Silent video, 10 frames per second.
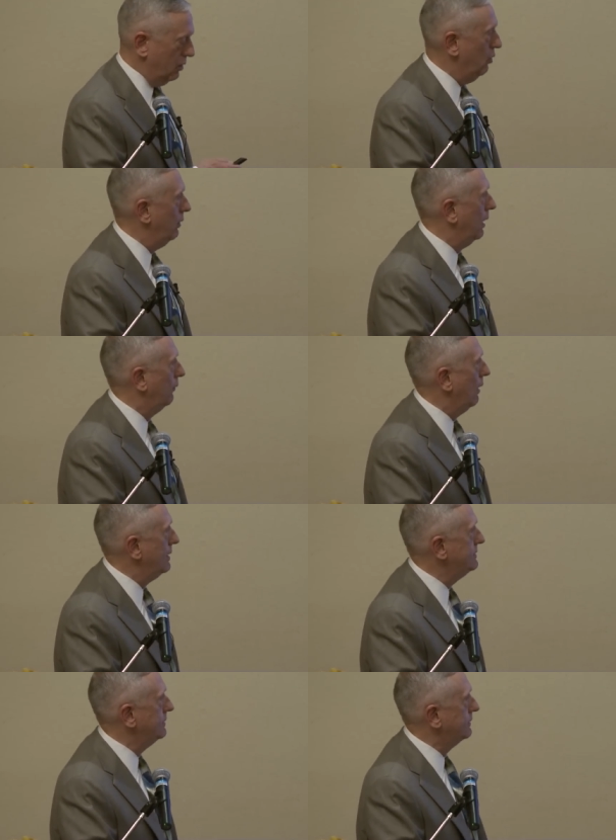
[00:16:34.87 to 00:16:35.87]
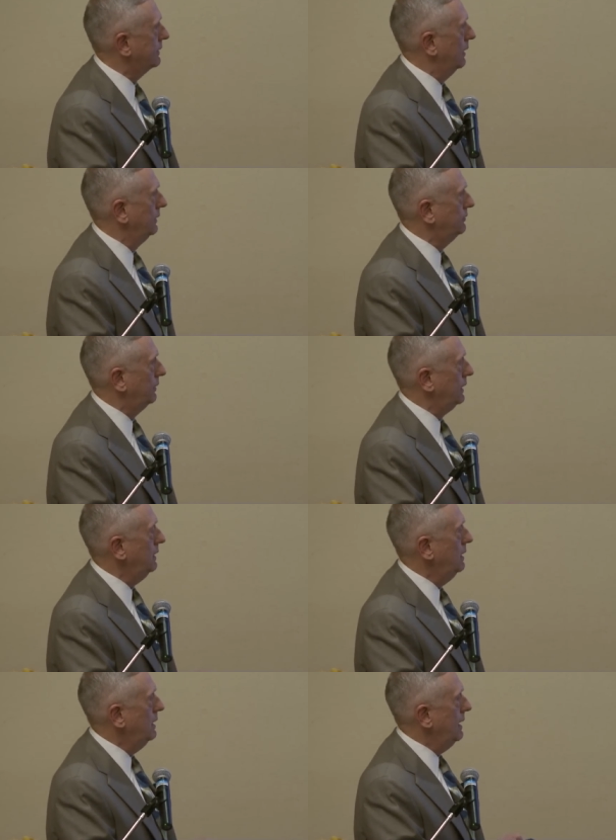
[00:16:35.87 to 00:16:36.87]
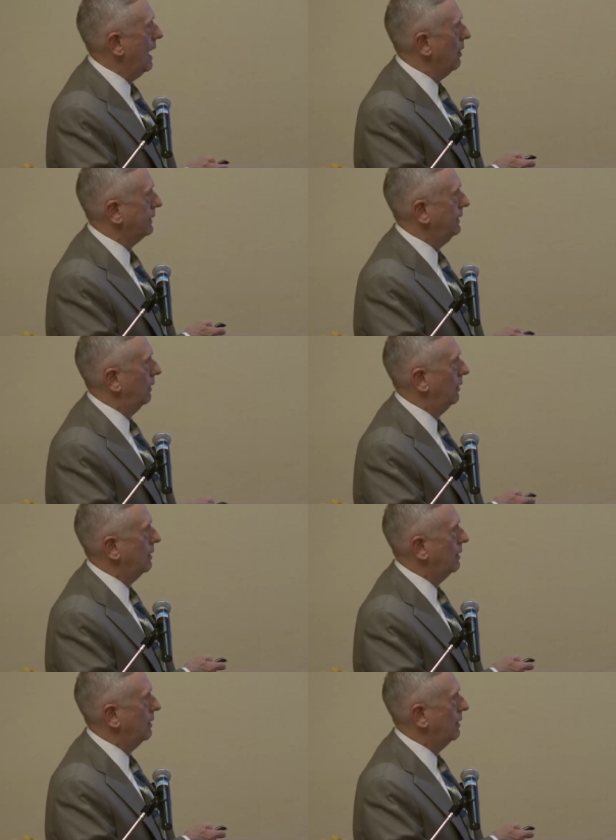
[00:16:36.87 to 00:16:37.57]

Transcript: who uh, runs his country out here.